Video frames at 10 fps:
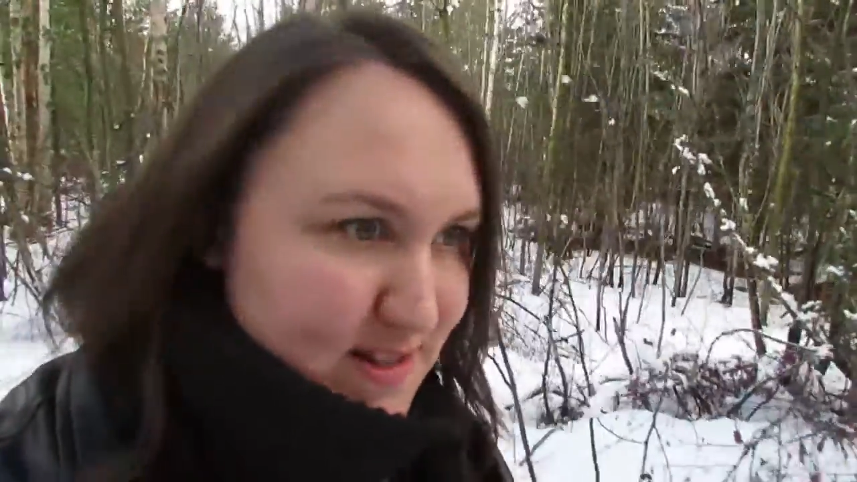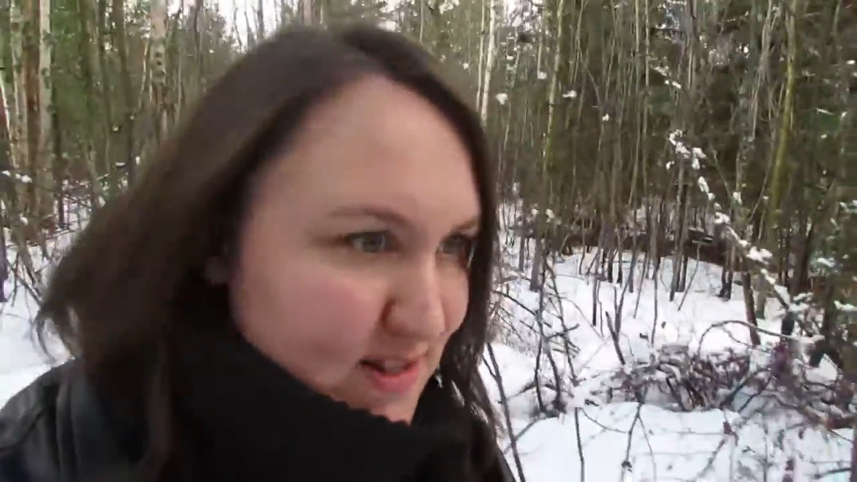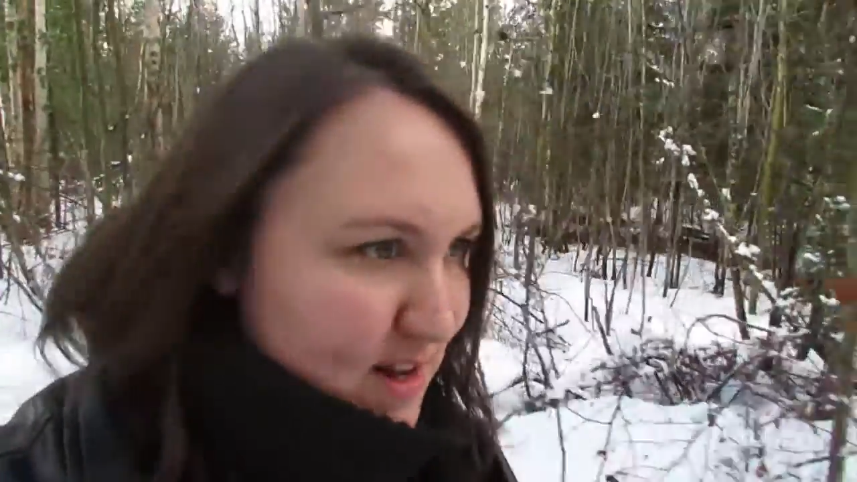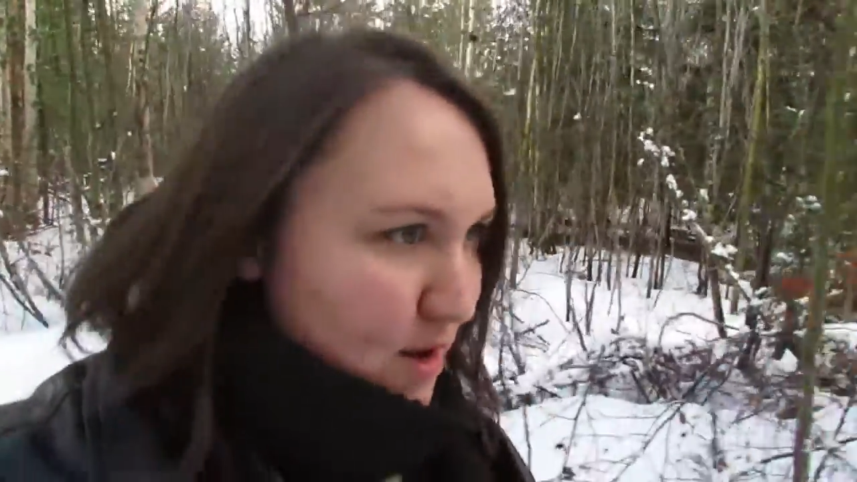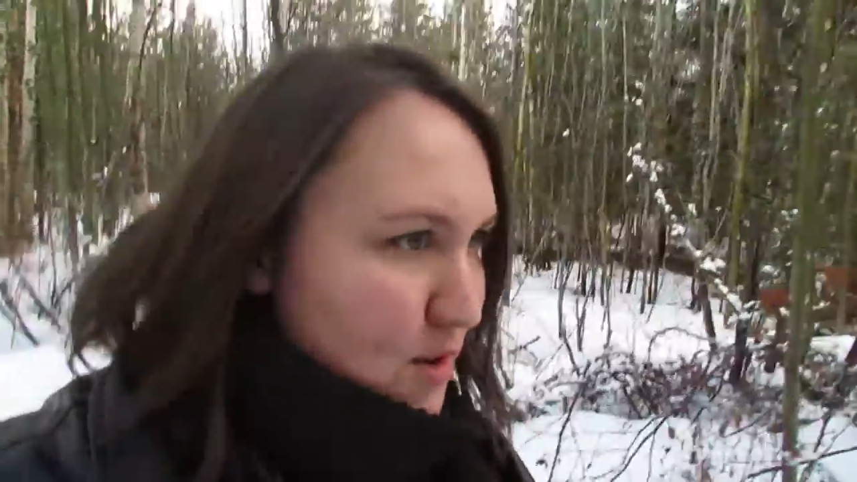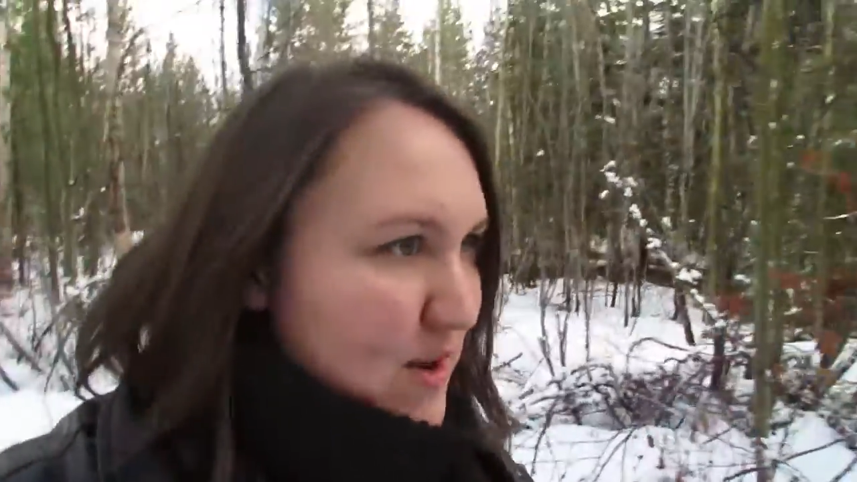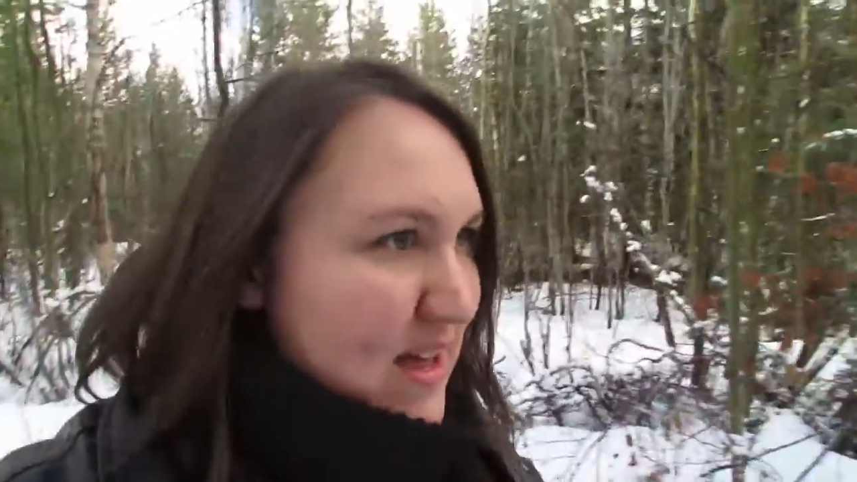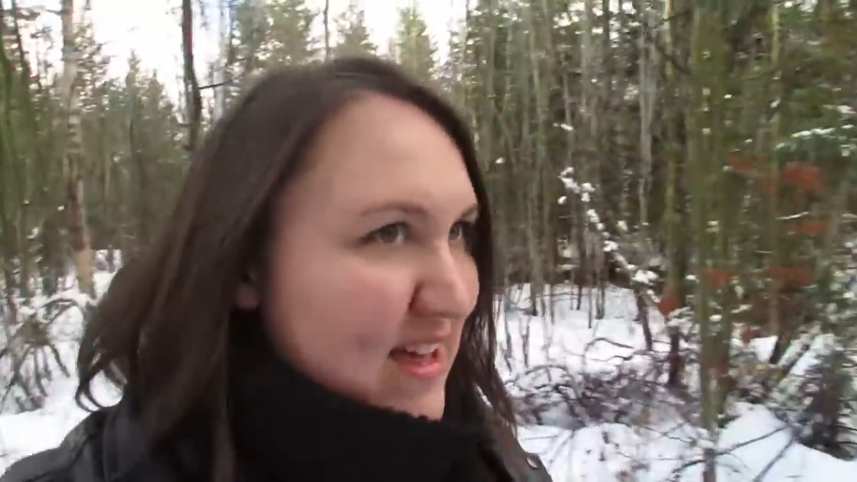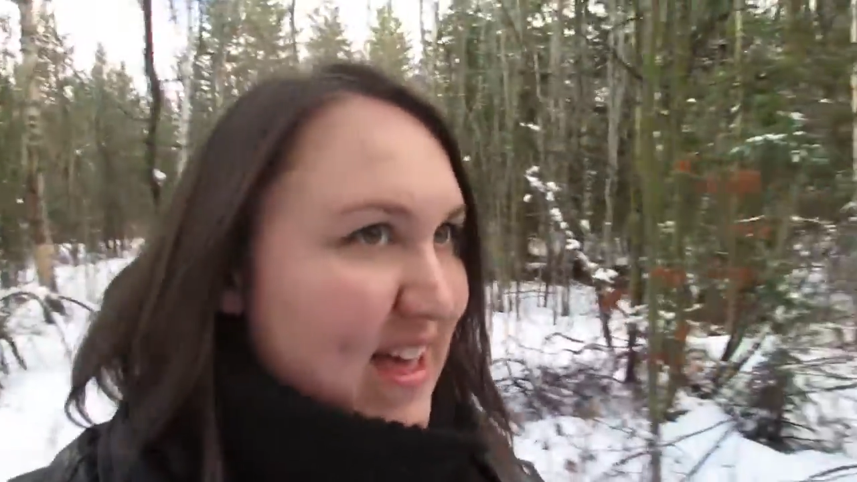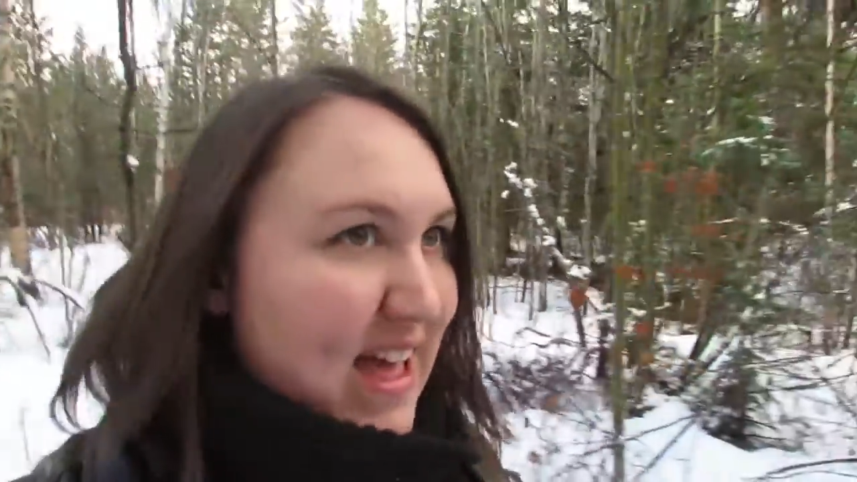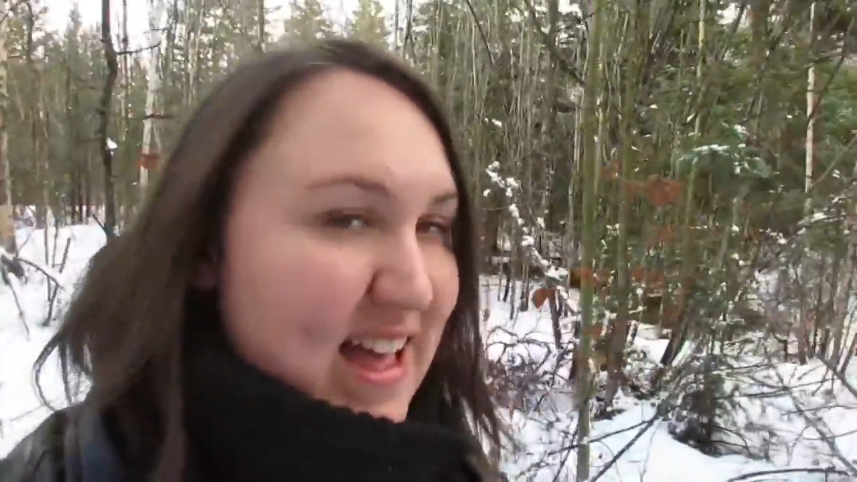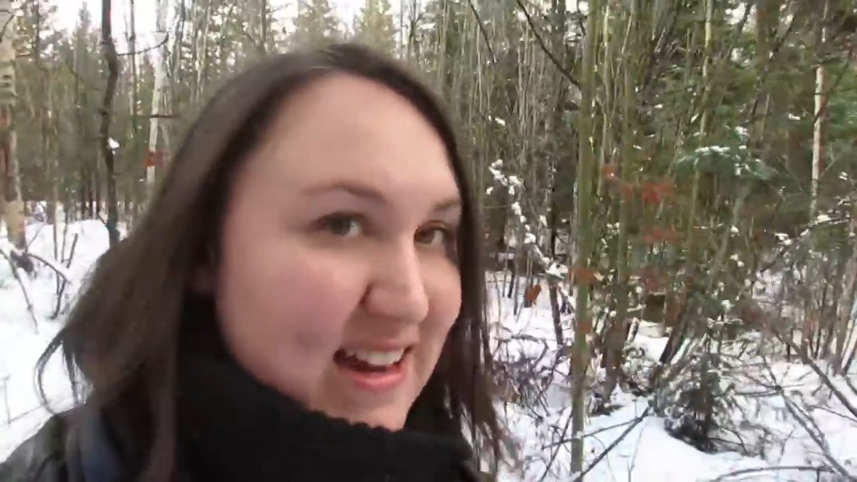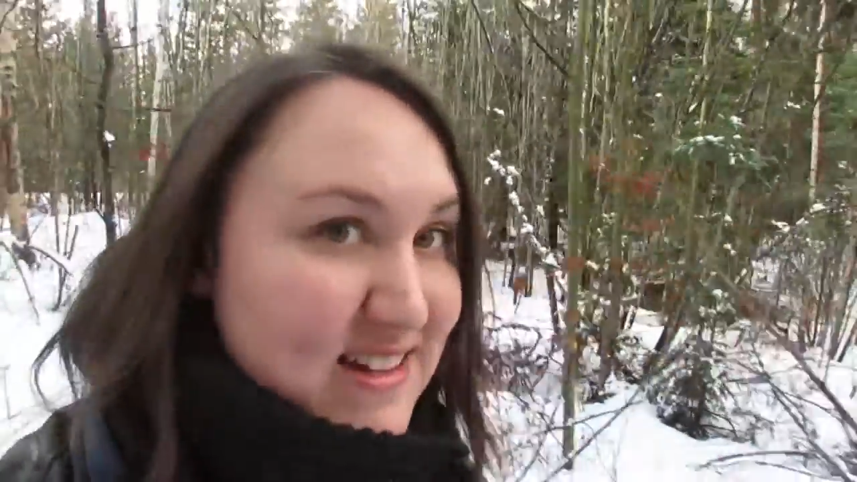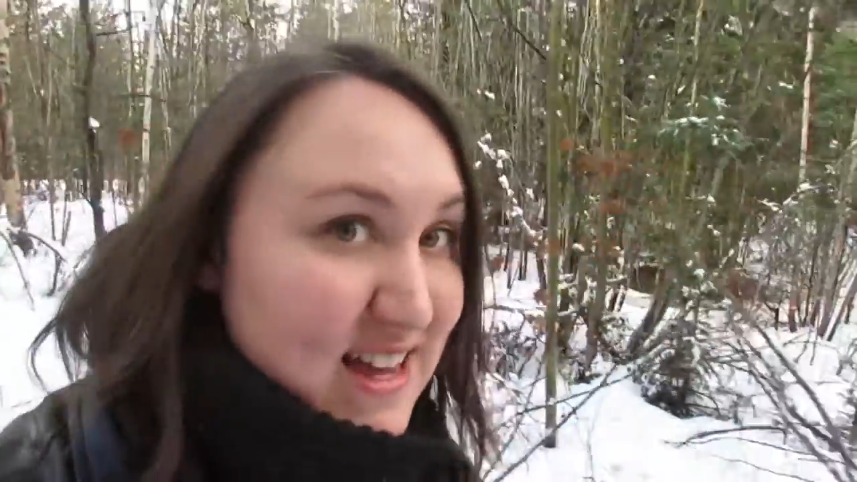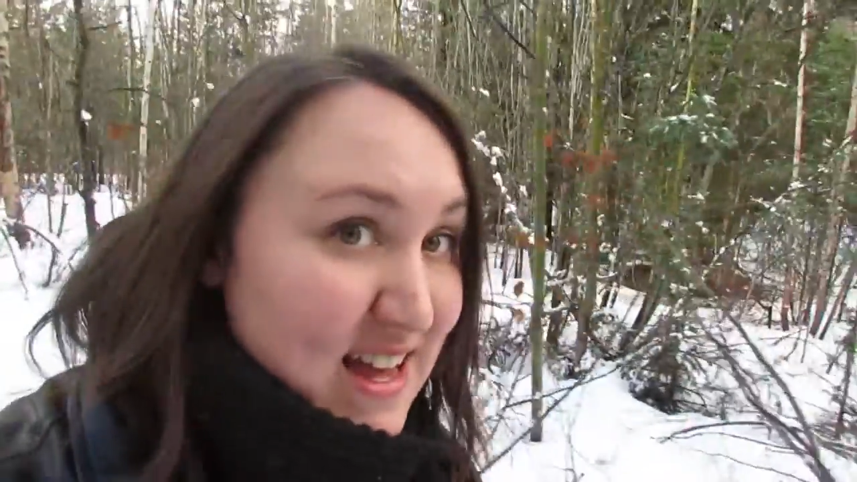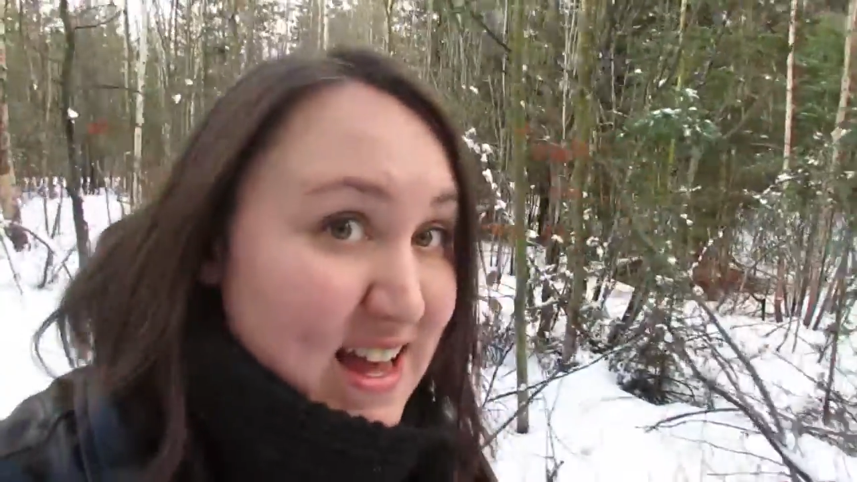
snow and